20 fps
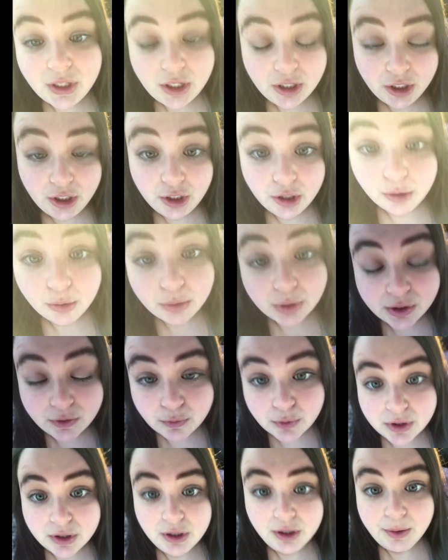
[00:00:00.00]
you know, live
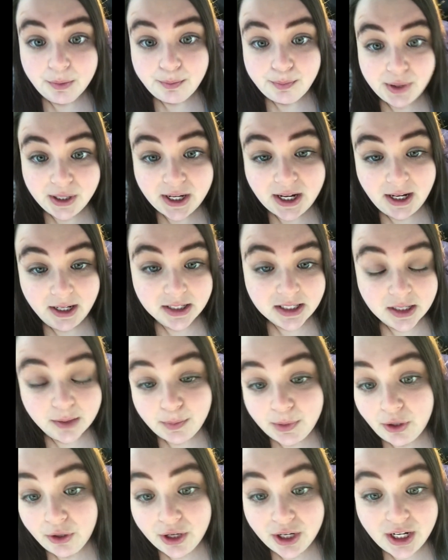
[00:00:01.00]
with a big ass
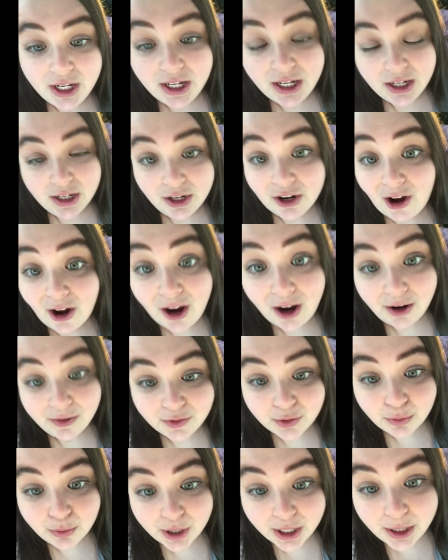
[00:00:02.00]
community and not have
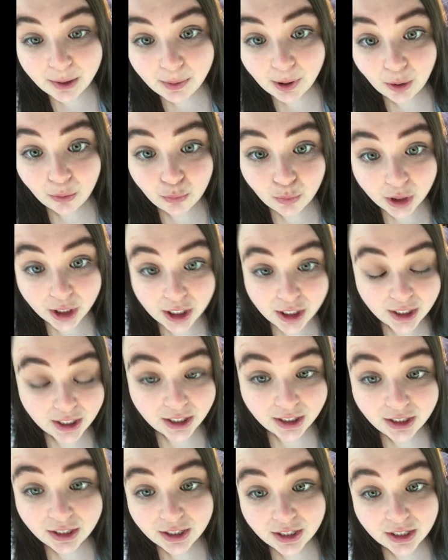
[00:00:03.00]
to worry about work
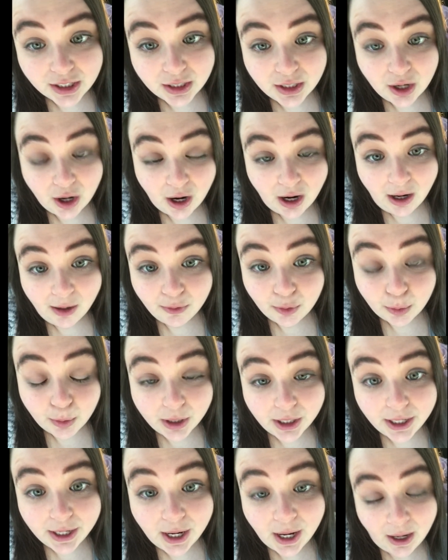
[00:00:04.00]
and not have to
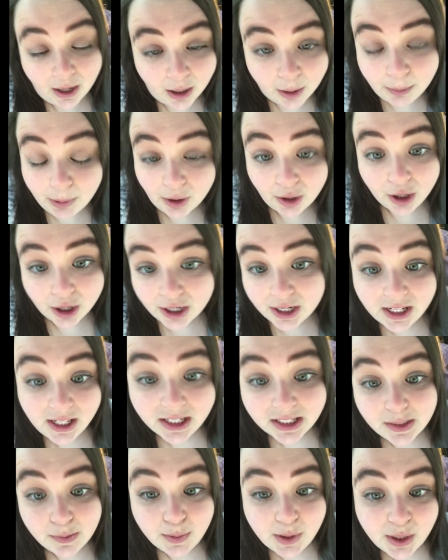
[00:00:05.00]
worry about our
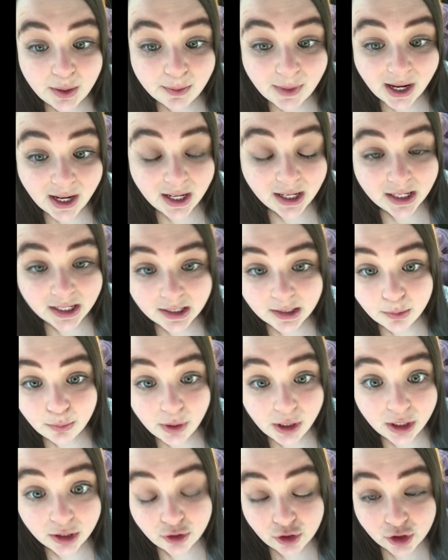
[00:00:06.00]
needs being met, and
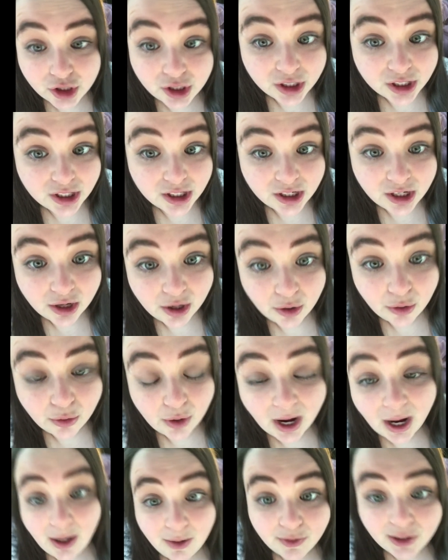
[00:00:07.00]
we can just, you know,
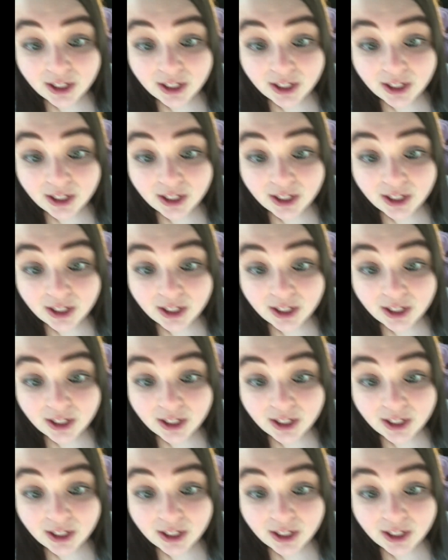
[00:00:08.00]
have